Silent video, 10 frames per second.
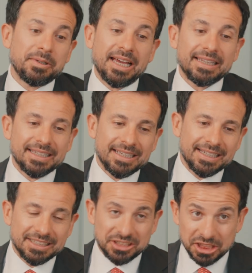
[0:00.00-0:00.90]
we had
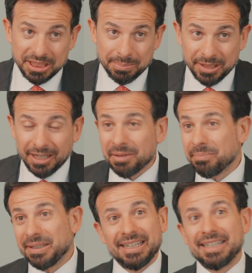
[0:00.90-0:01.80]
the
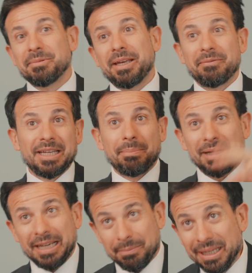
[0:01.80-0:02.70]
GDPR, but then we have the
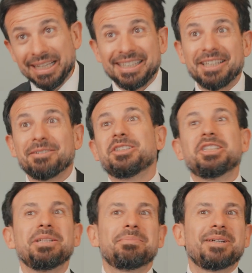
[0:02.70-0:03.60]
applicability of the
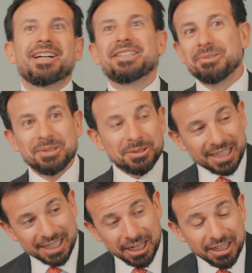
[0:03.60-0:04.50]
GDPR to new
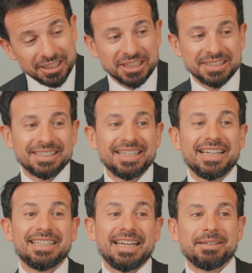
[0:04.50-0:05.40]
technologies.
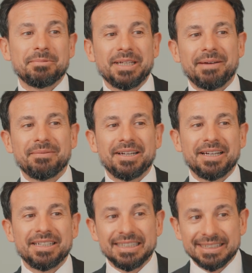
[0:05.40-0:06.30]
Then we have
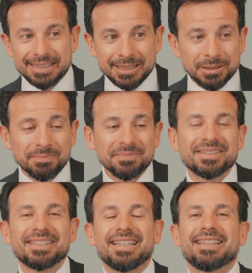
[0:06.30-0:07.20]
NIS2
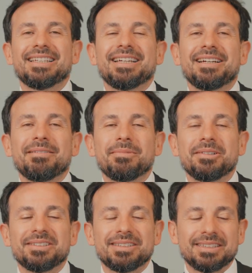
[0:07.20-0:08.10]
that
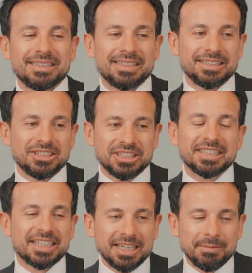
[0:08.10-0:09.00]
was
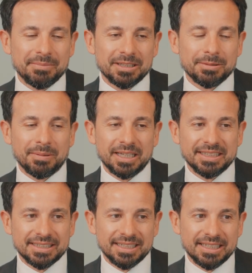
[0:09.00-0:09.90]
just came into
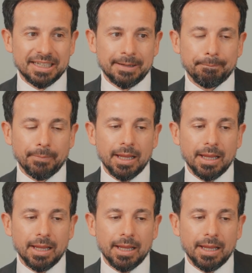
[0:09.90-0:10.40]
place in